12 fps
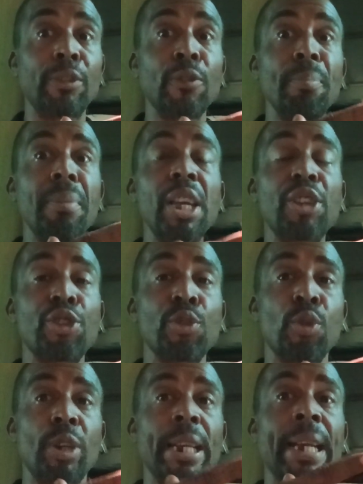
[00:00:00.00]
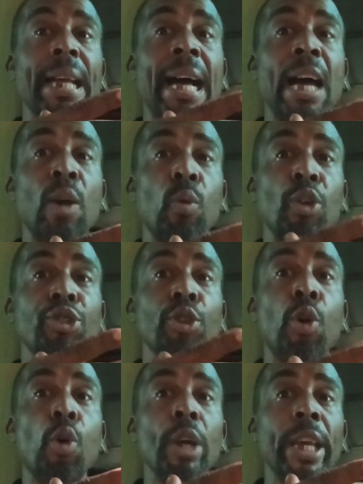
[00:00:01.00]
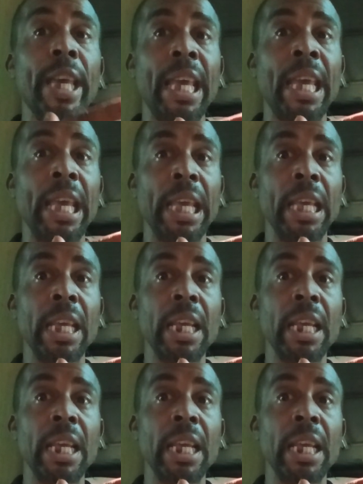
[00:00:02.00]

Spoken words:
to make sure that I was okay.